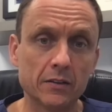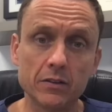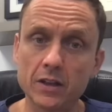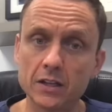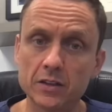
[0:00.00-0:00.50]

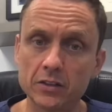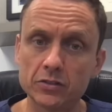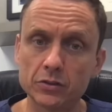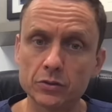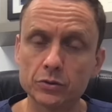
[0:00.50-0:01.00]
their
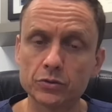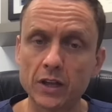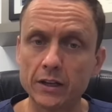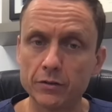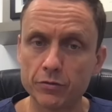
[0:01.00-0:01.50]
testicles
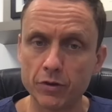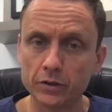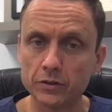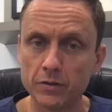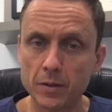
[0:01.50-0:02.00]
and in
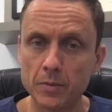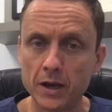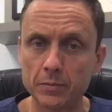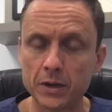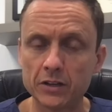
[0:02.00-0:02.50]
front of their
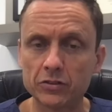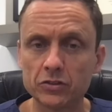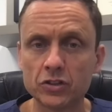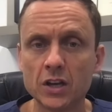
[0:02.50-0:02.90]
back passage.